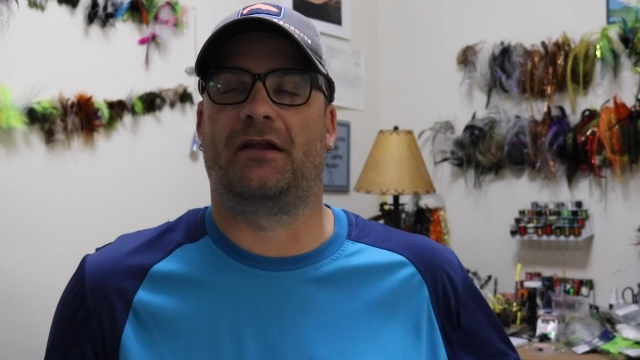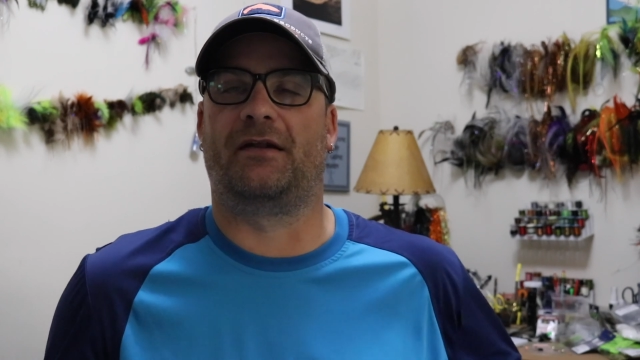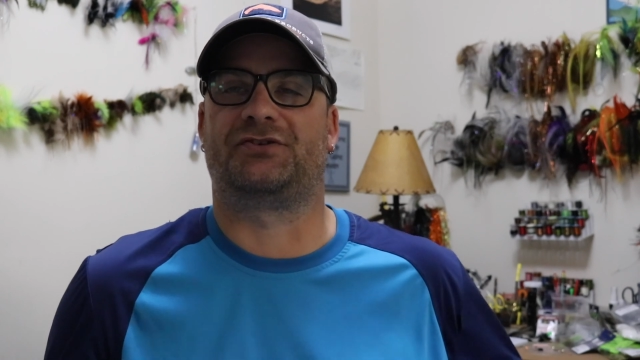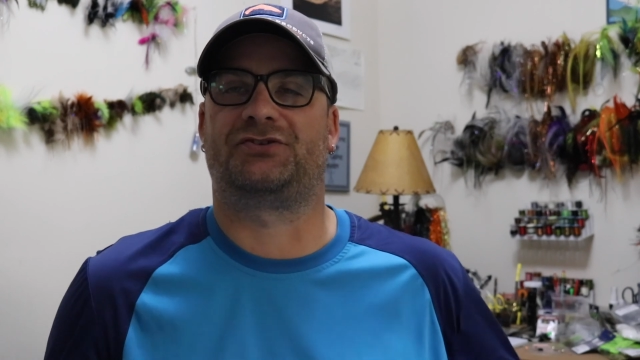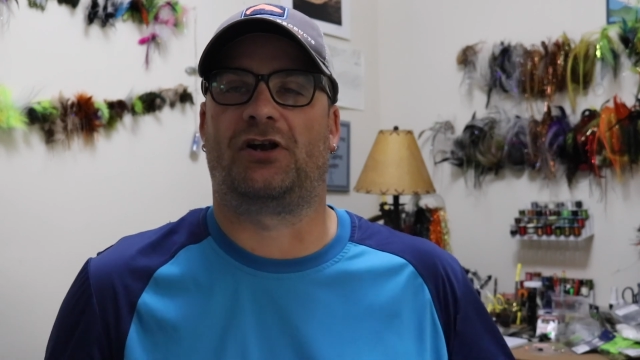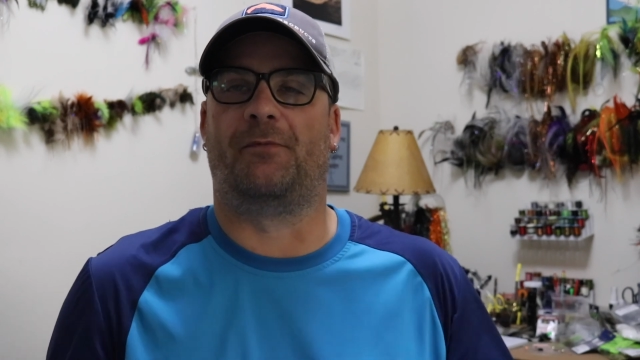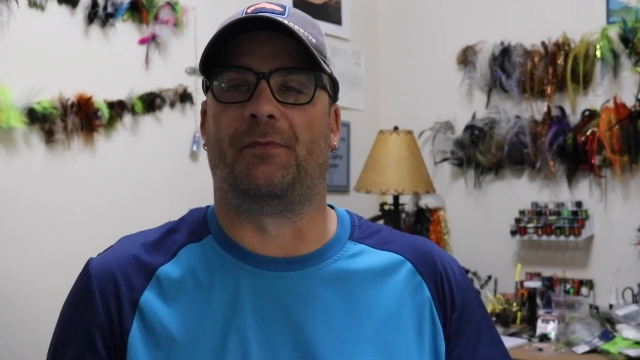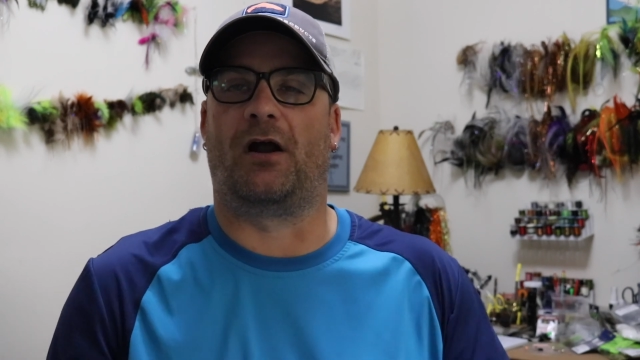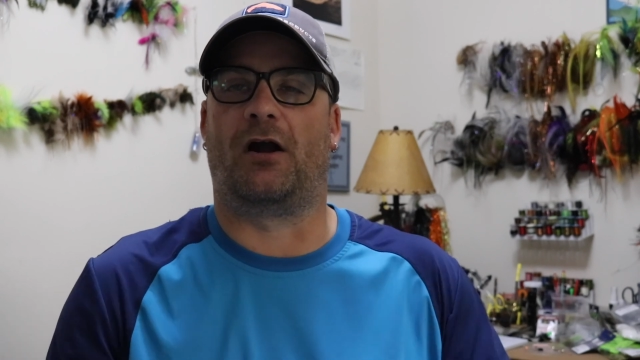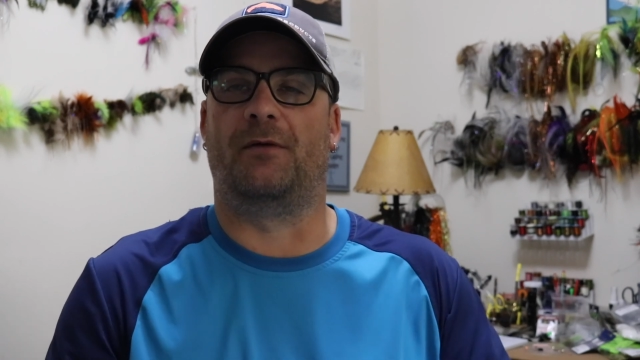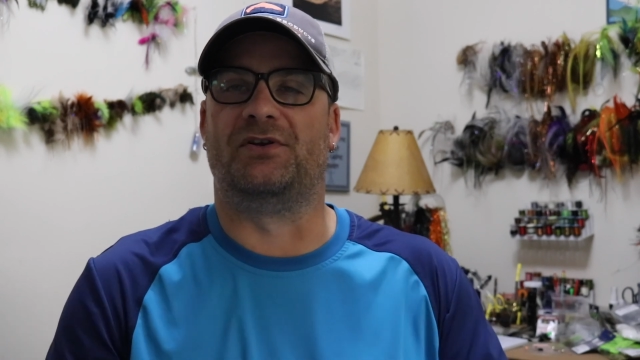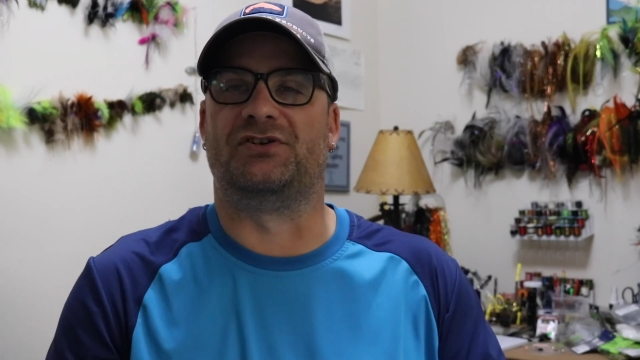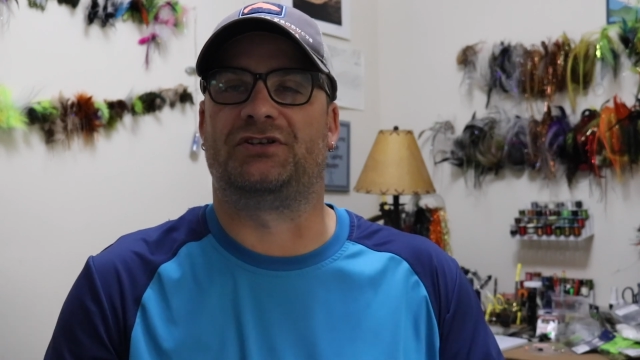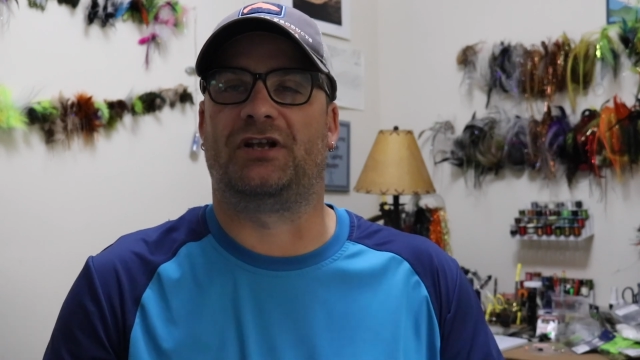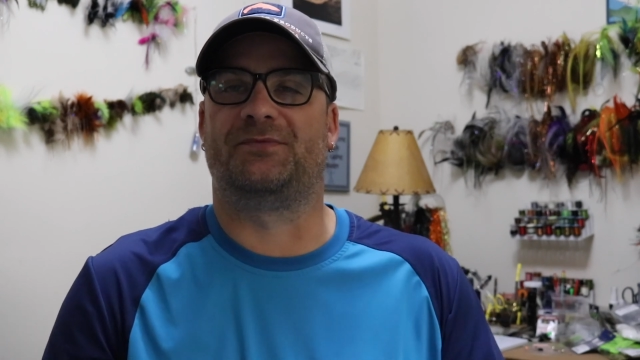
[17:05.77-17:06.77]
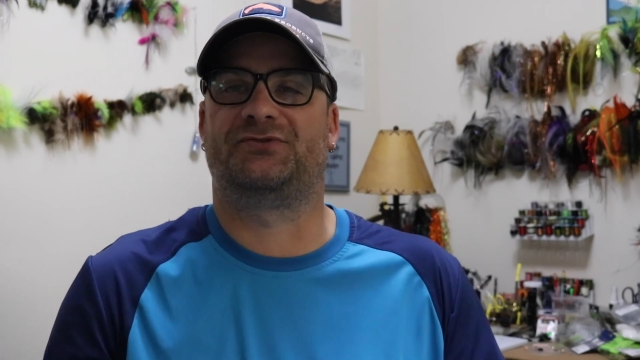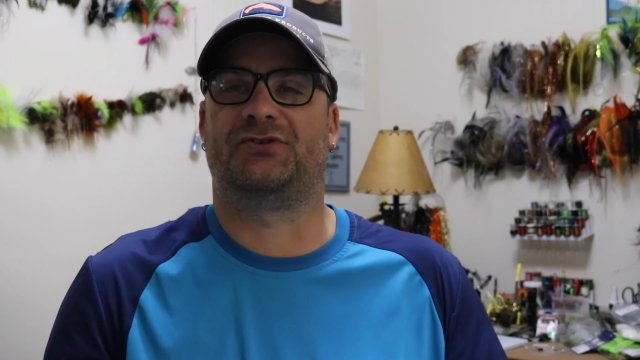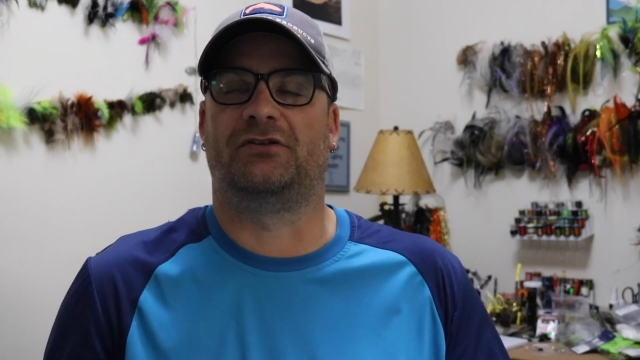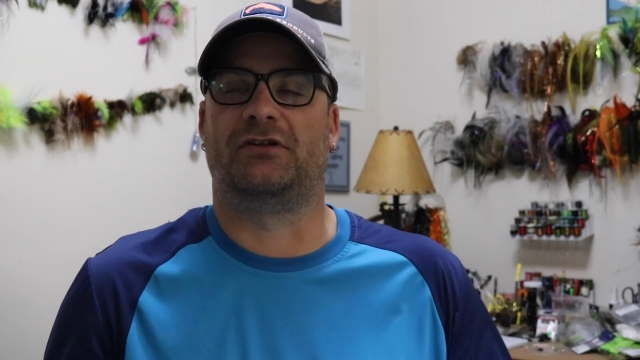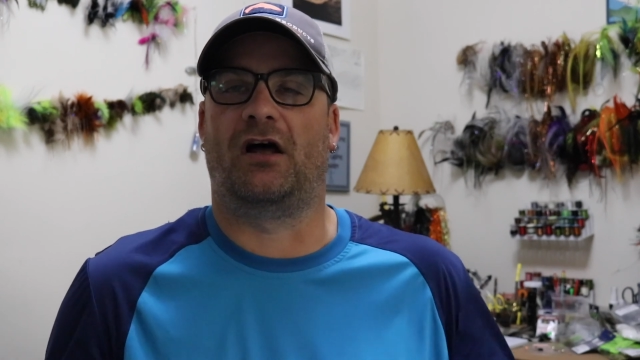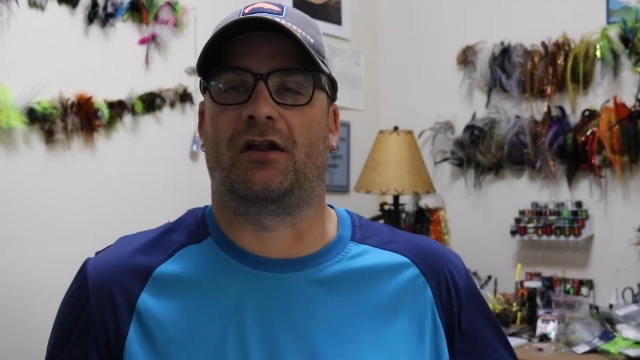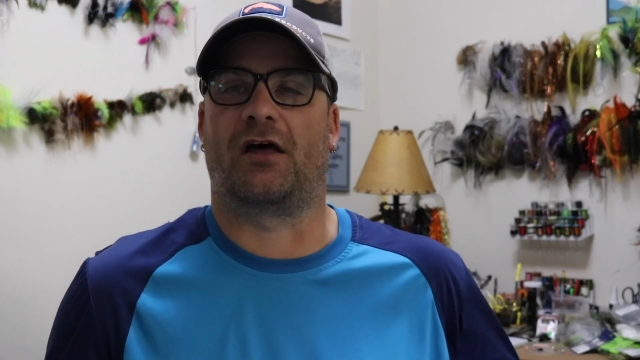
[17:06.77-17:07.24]
I'm not sure how my arm is yet. I'm
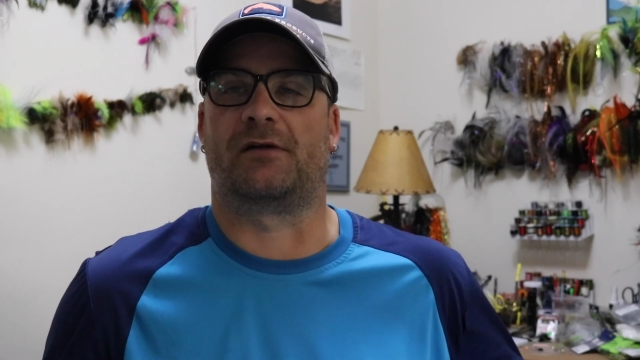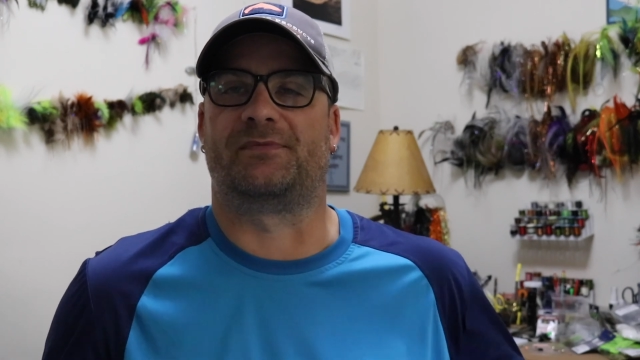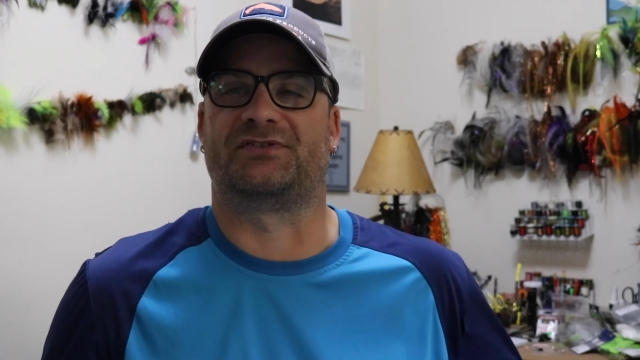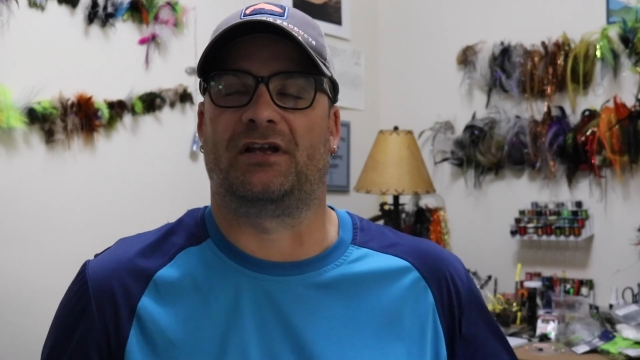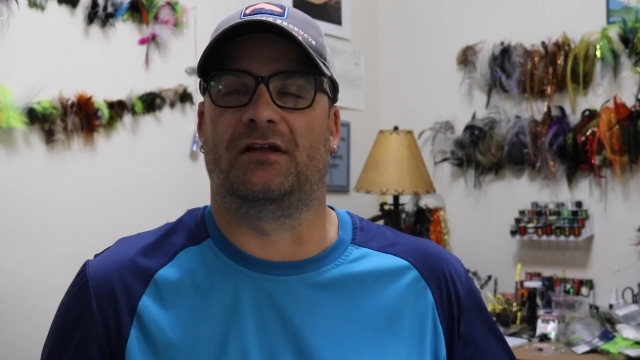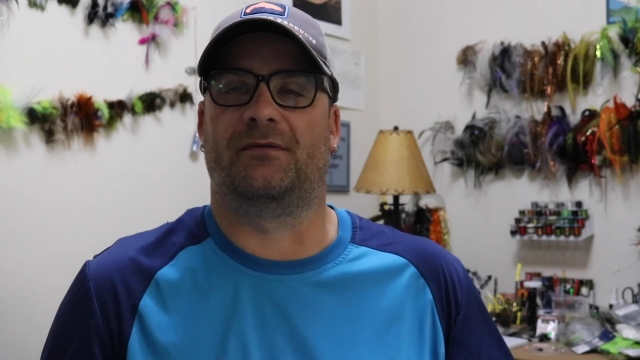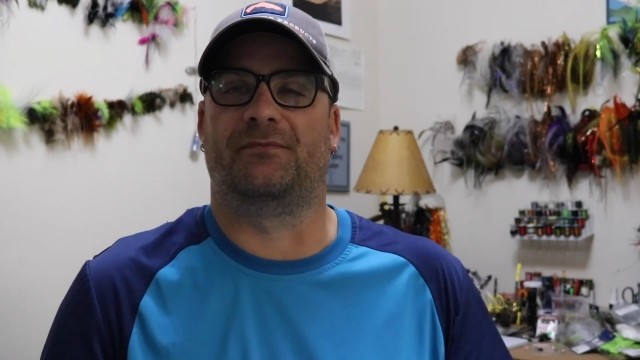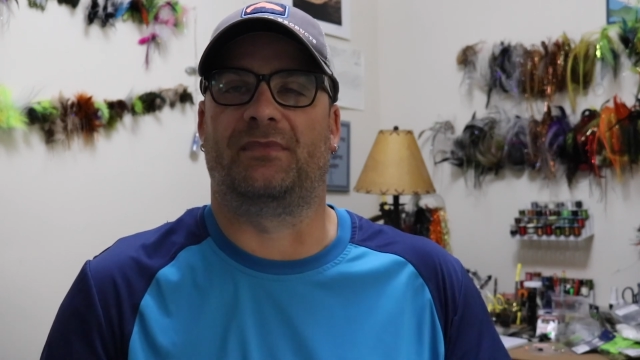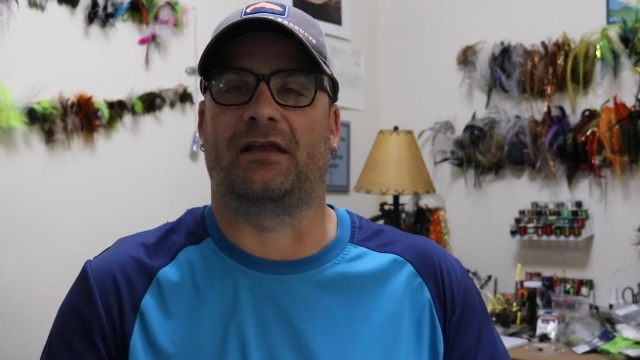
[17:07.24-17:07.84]
still not 100%.